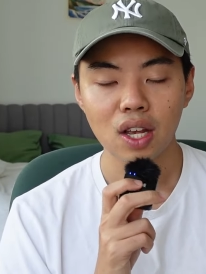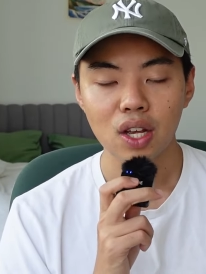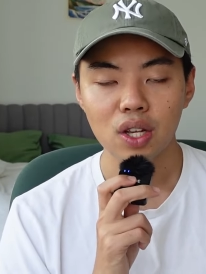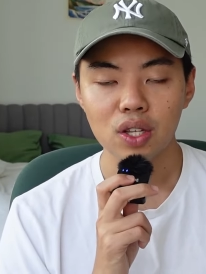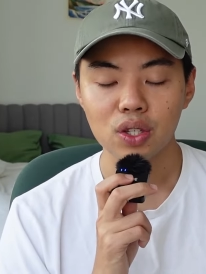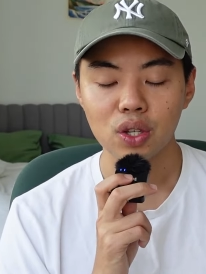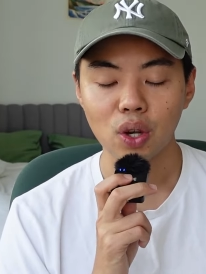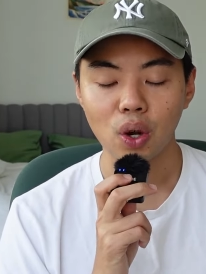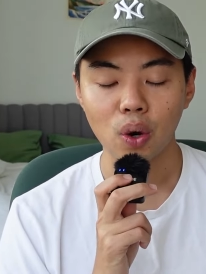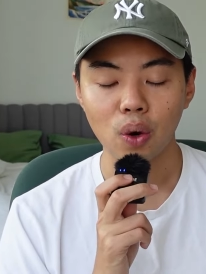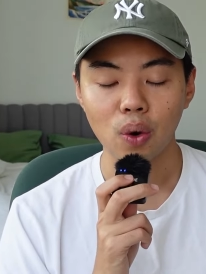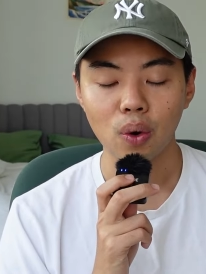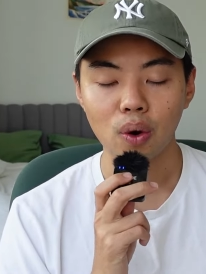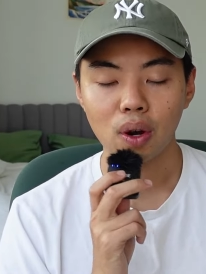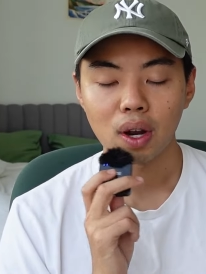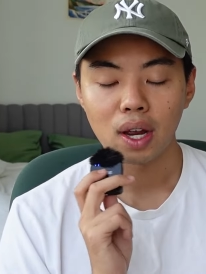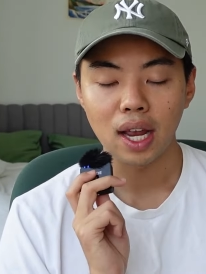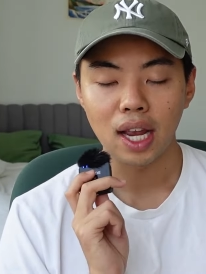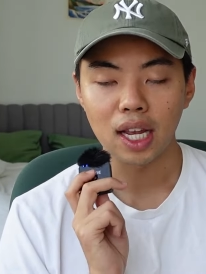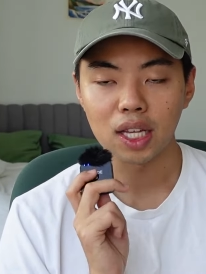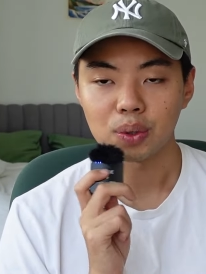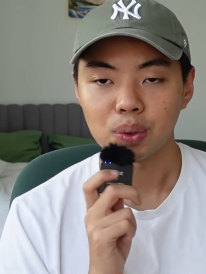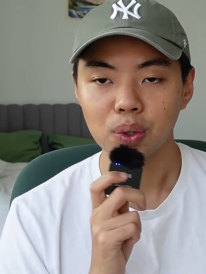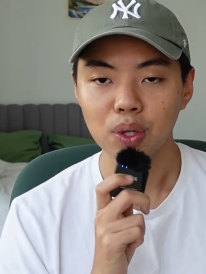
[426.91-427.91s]
So
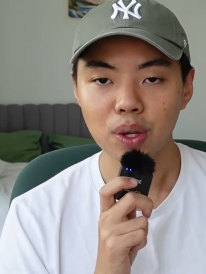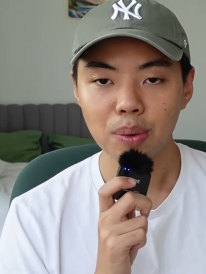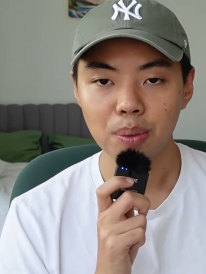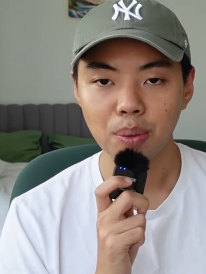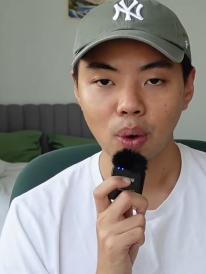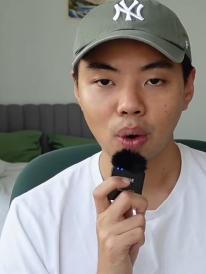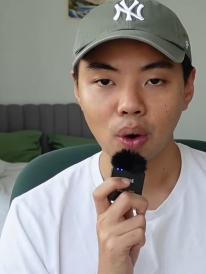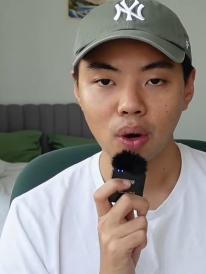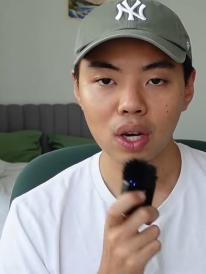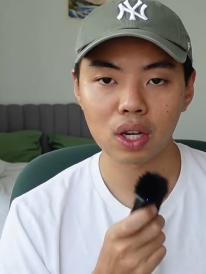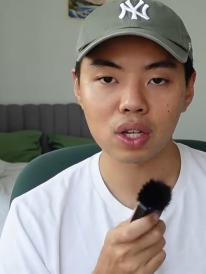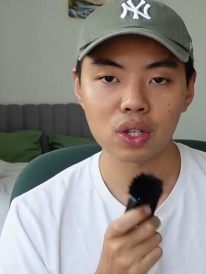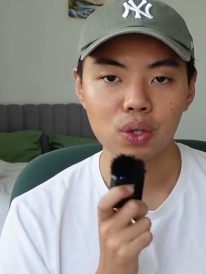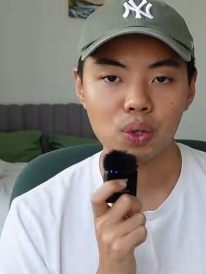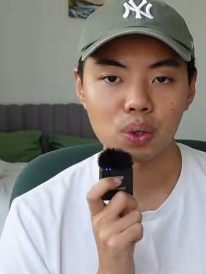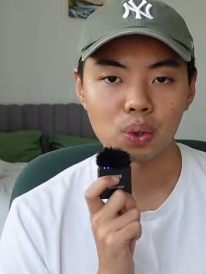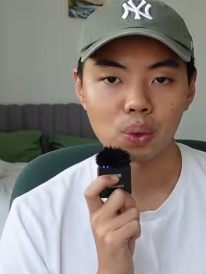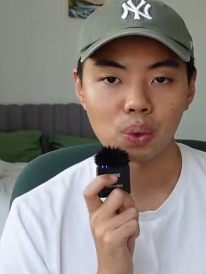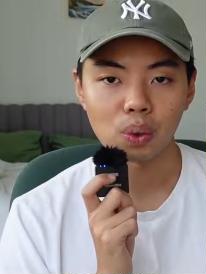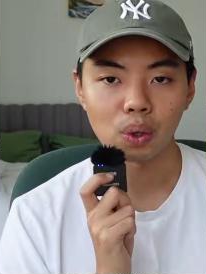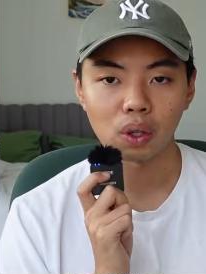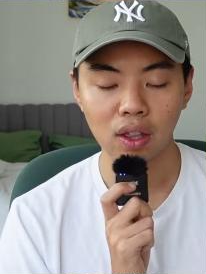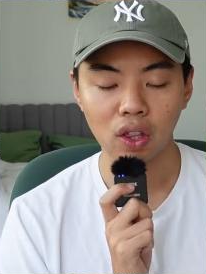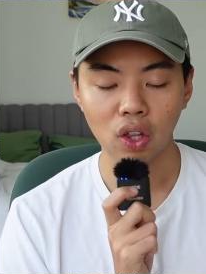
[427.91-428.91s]
it's really important
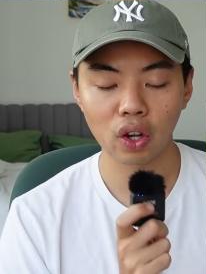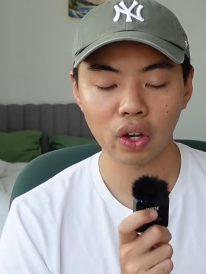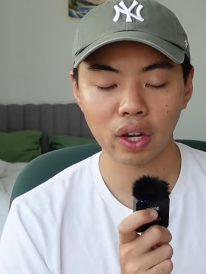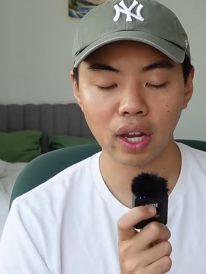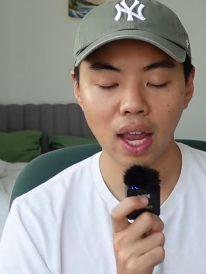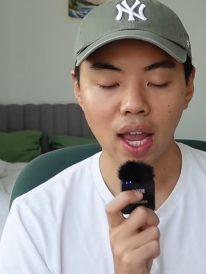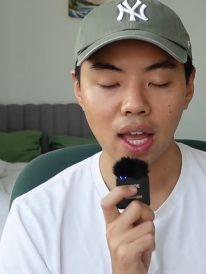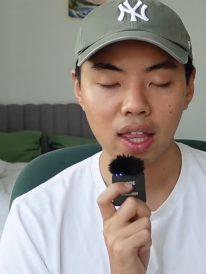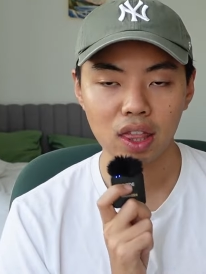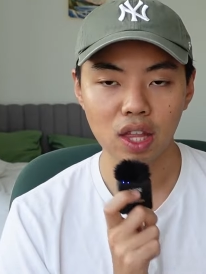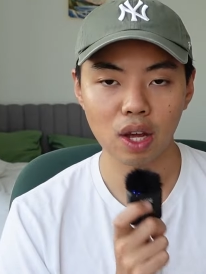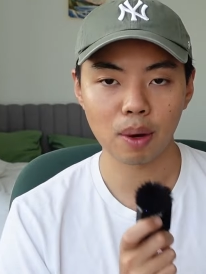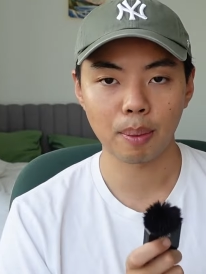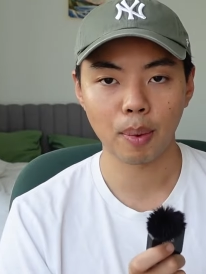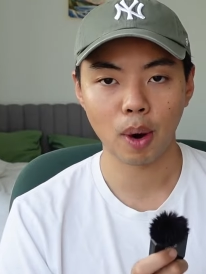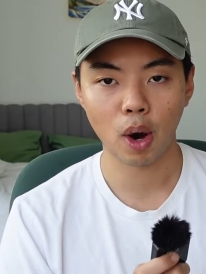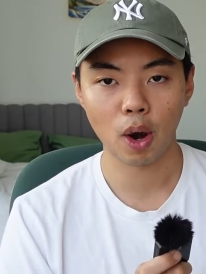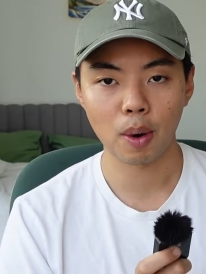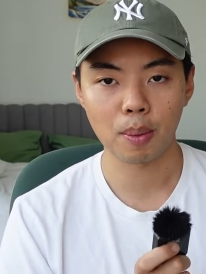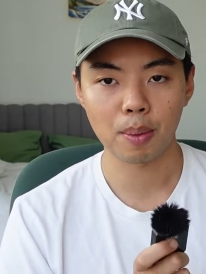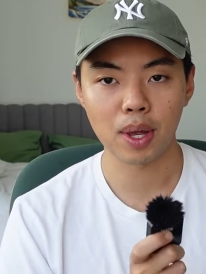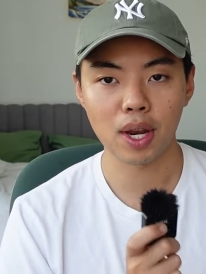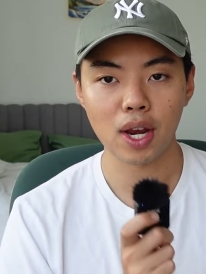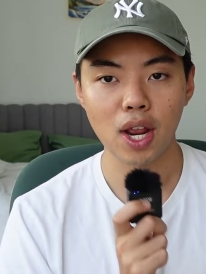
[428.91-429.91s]
to look at the
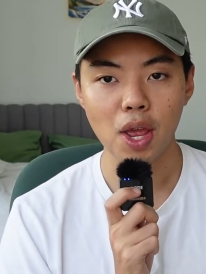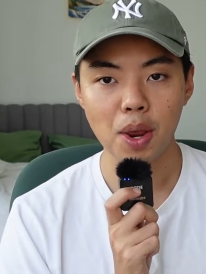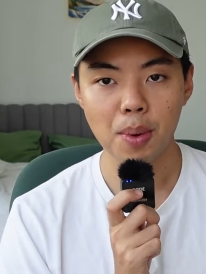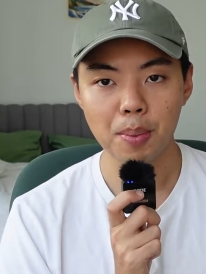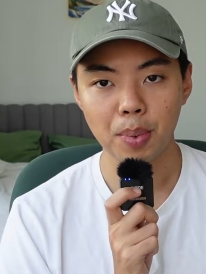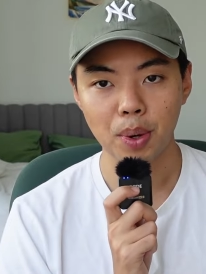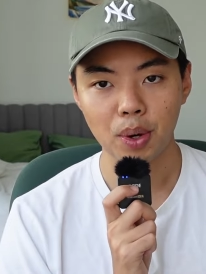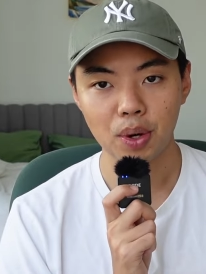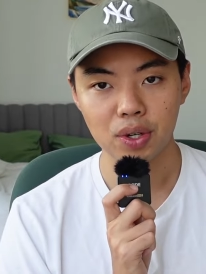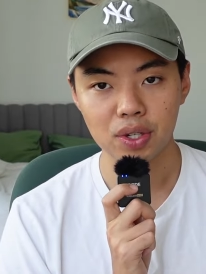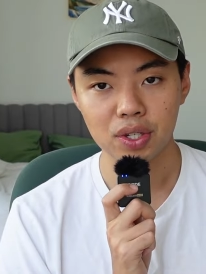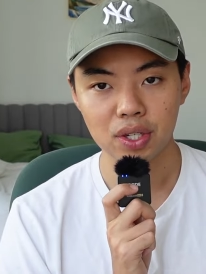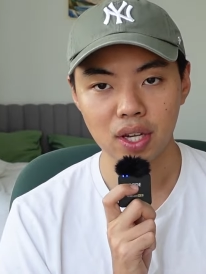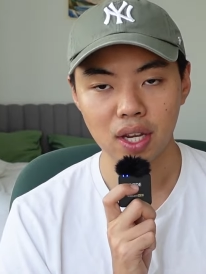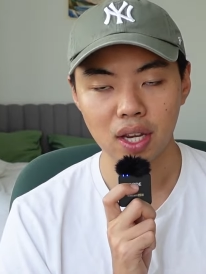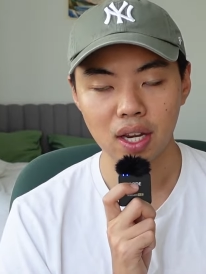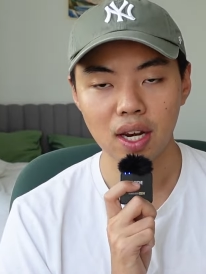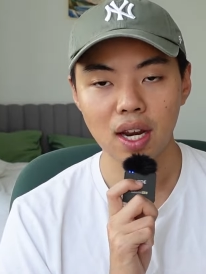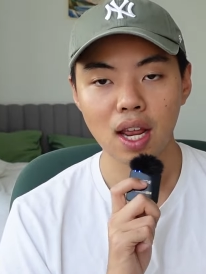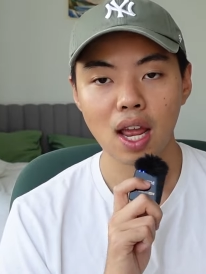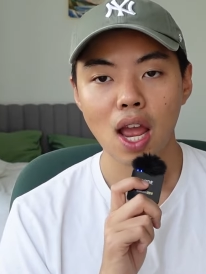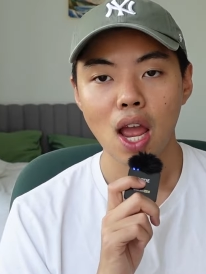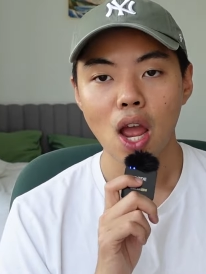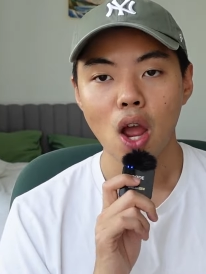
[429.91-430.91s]
apartment in
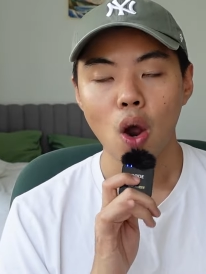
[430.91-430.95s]
person,